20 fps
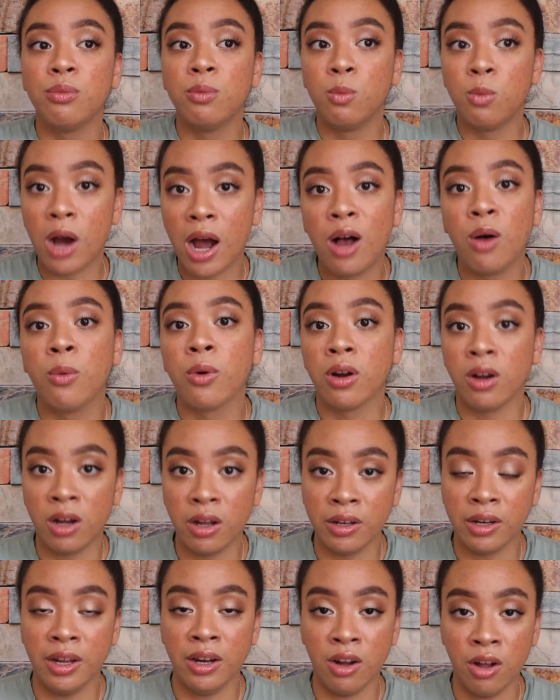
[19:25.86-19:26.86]
while
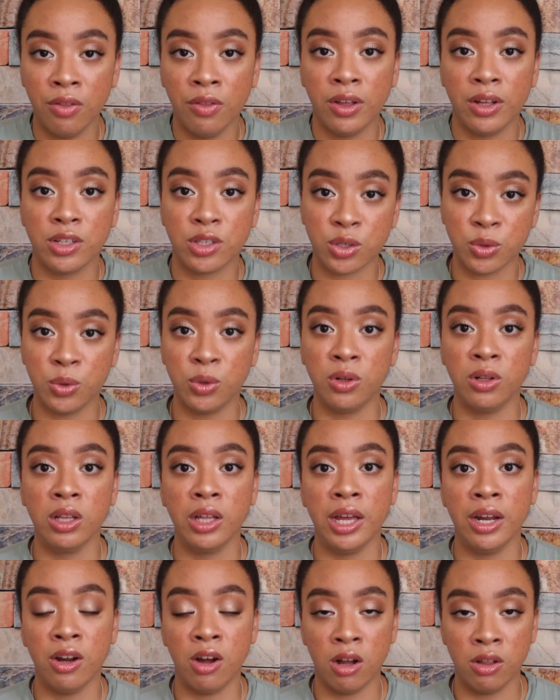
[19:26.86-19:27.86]
we're in online school,
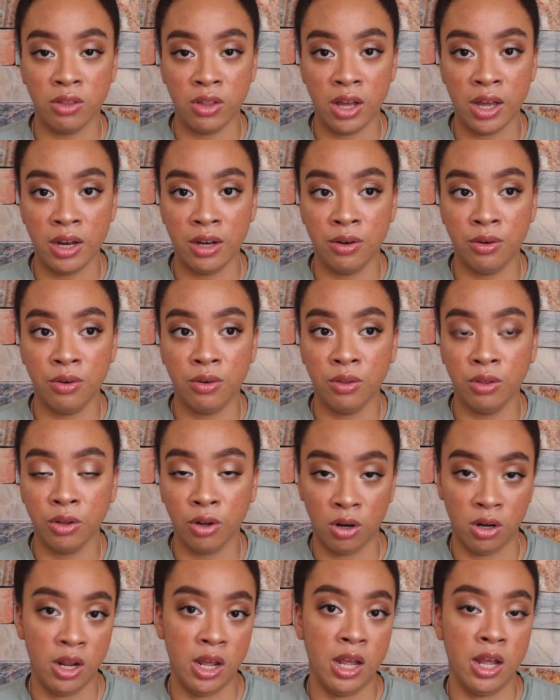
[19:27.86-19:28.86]
in online
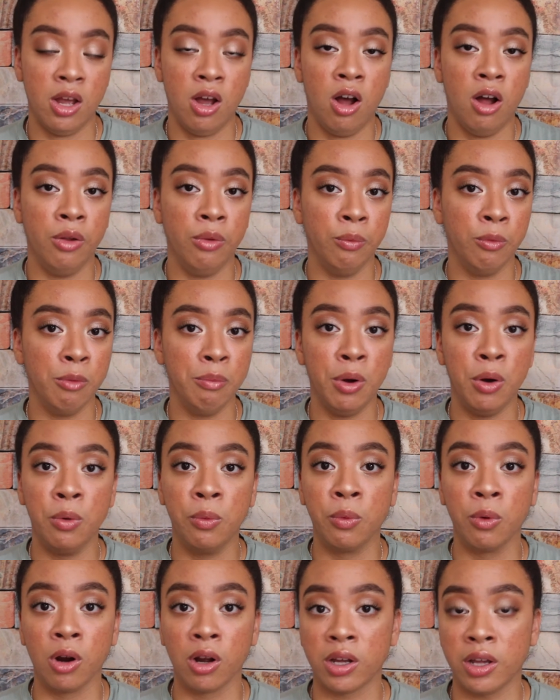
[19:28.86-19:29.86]
learning,
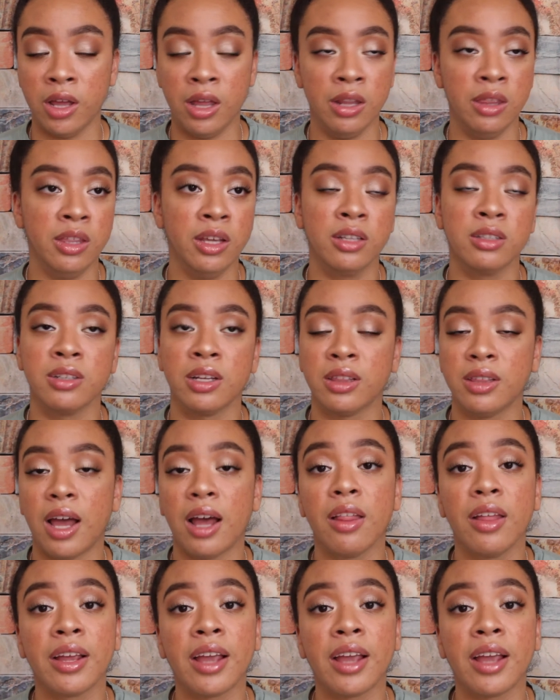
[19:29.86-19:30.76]
remote work and things like that.